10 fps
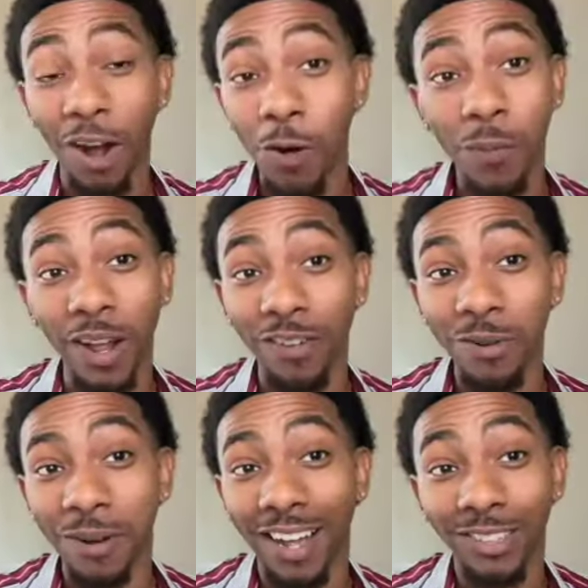hope
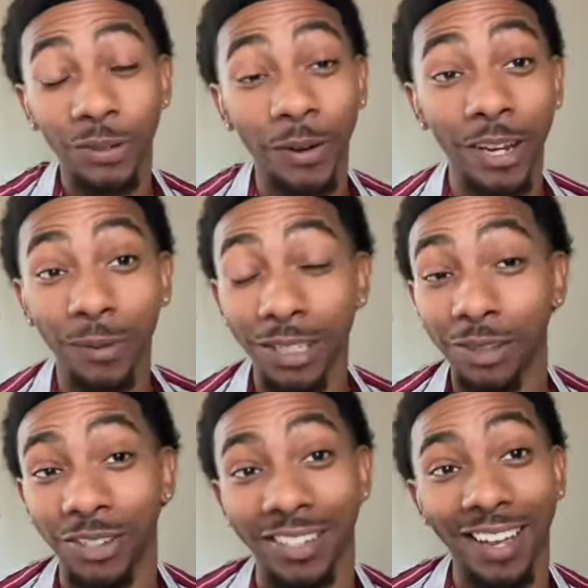everyone has a great rest of
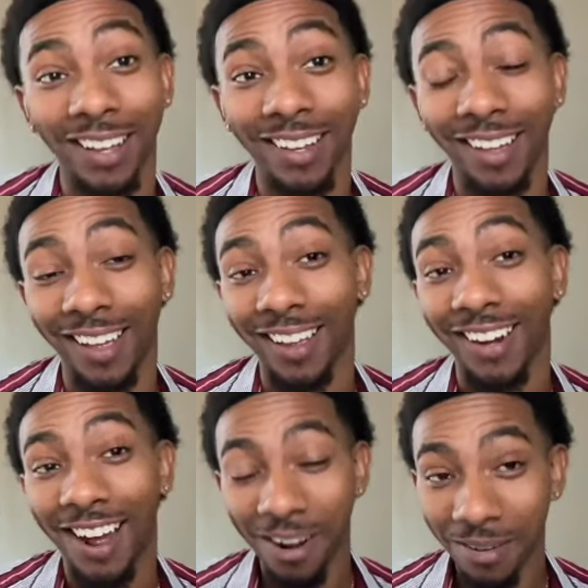their day
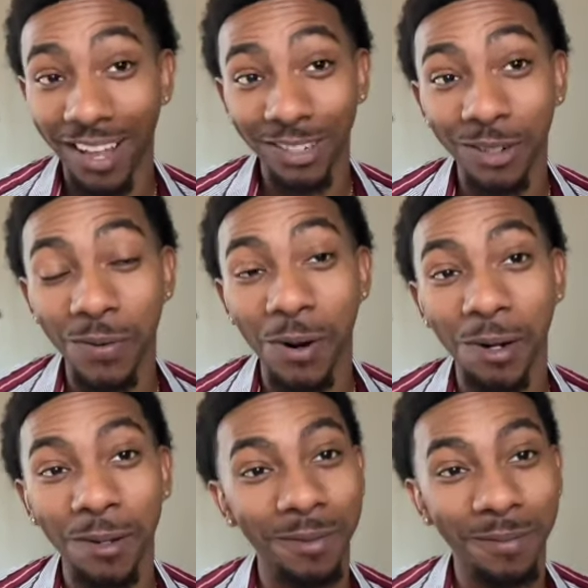and I'll catch you
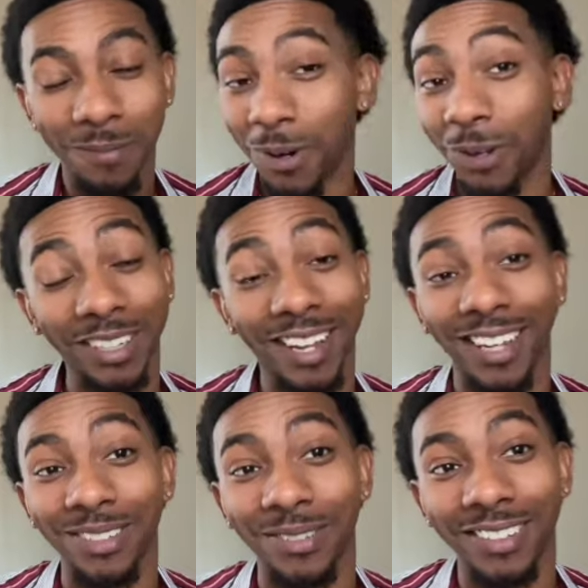all on the
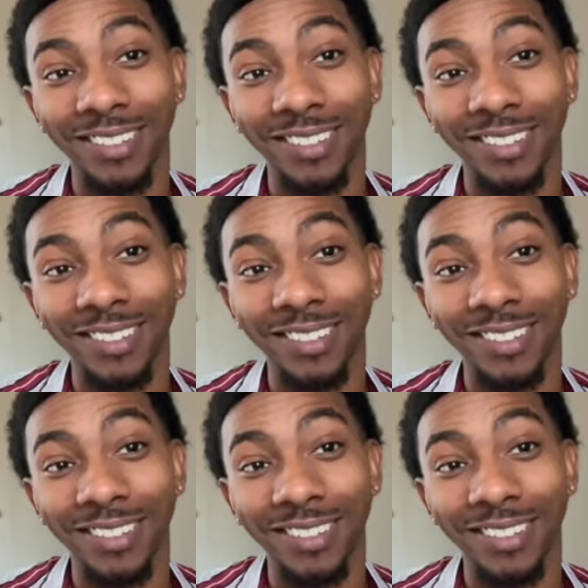next one.